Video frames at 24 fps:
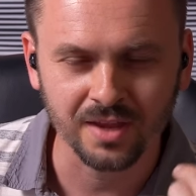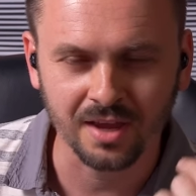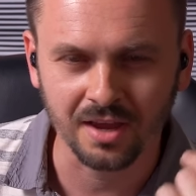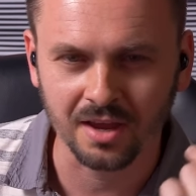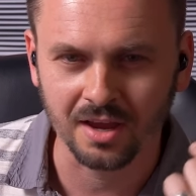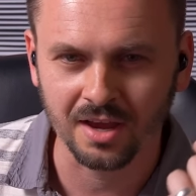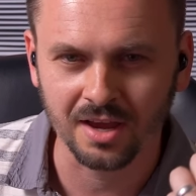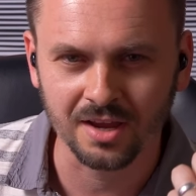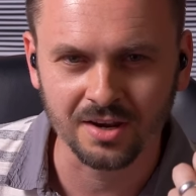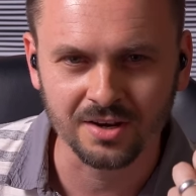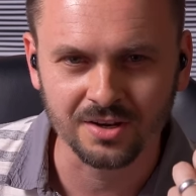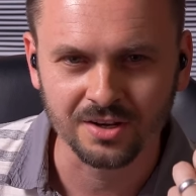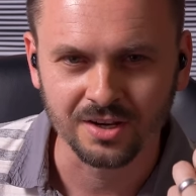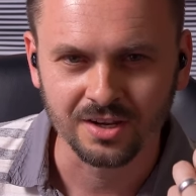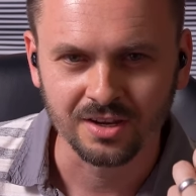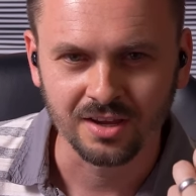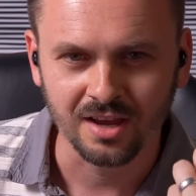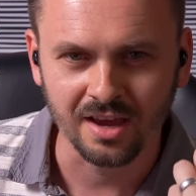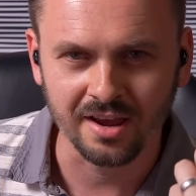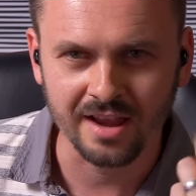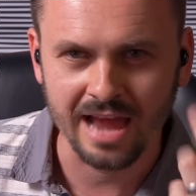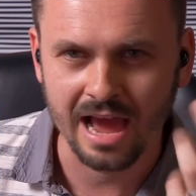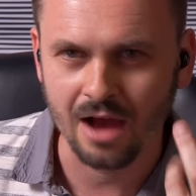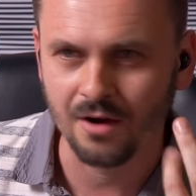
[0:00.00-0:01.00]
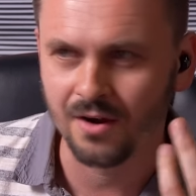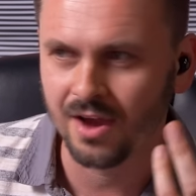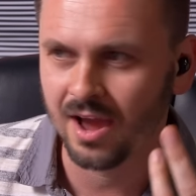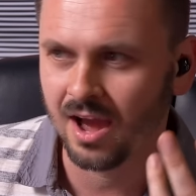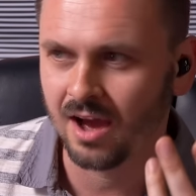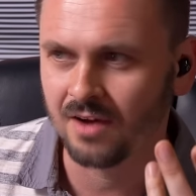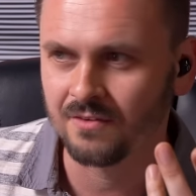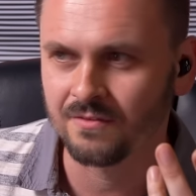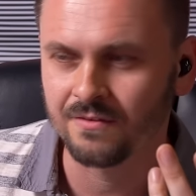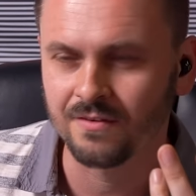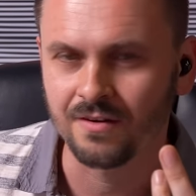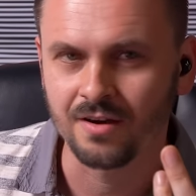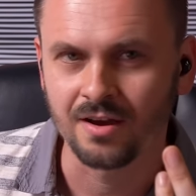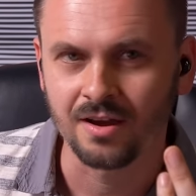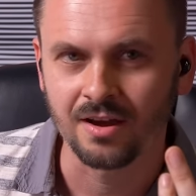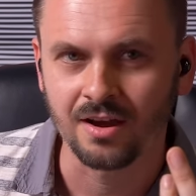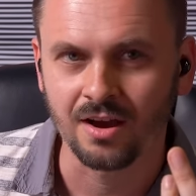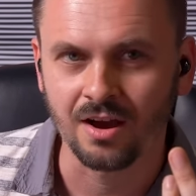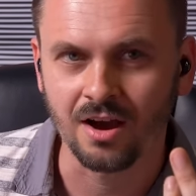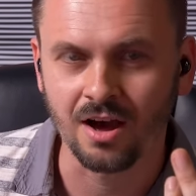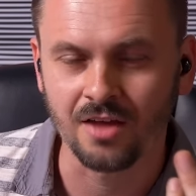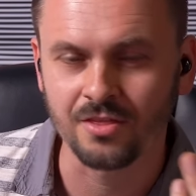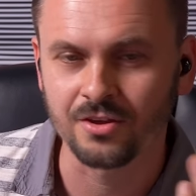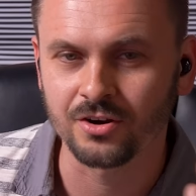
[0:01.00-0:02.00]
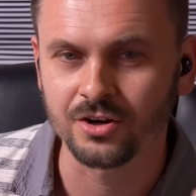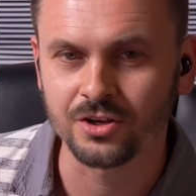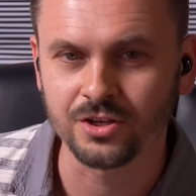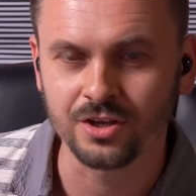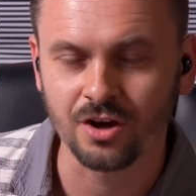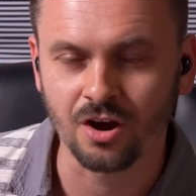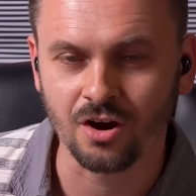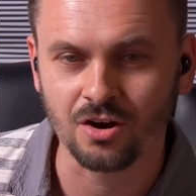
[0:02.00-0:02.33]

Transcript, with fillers: And, and now I have other